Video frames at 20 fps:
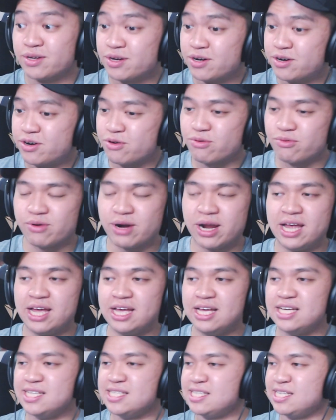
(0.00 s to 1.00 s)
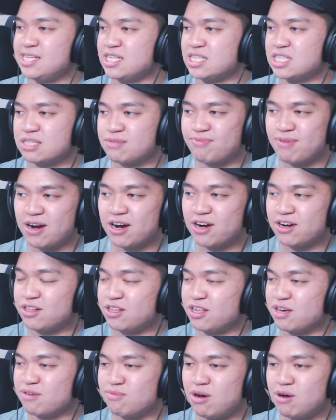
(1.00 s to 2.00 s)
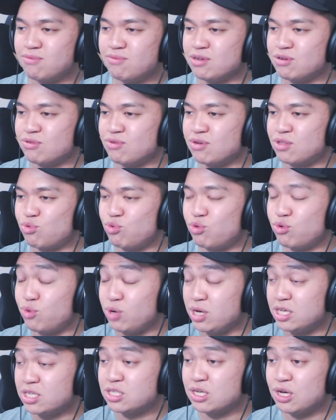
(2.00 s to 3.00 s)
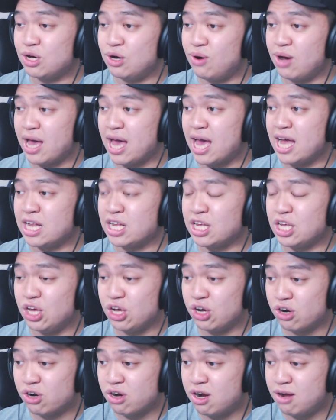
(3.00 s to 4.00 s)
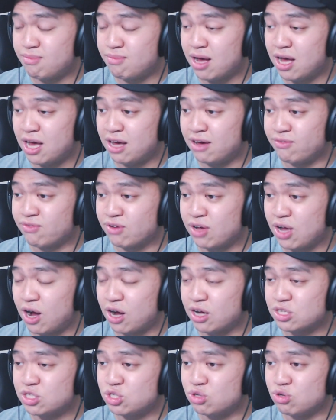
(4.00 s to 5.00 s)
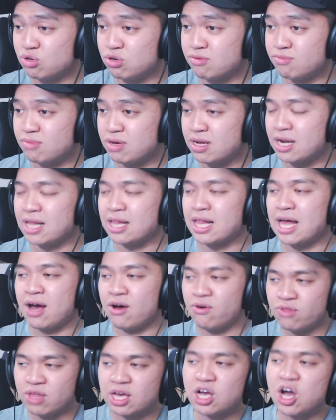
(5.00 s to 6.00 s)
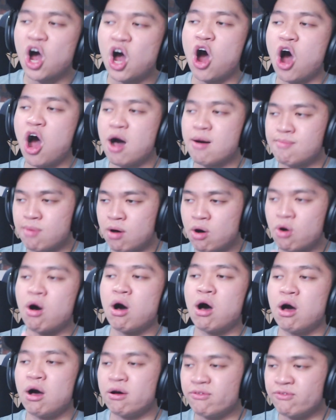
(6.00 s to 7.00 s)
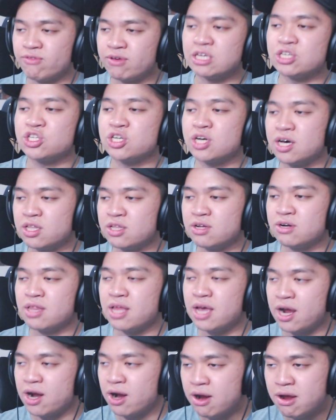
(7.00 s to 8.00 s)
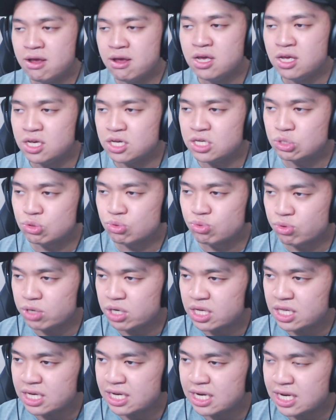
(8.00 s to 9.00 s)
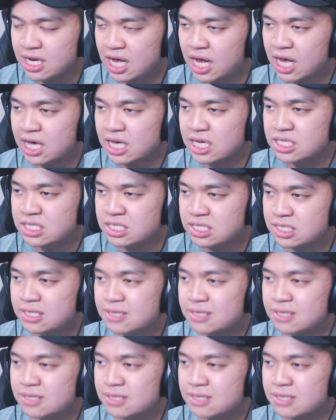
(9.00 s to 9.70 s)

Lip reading: Crazy spiraling moment with Hwiseo and Yeoreum, I've got to admit. How they combo off each other there is really nice.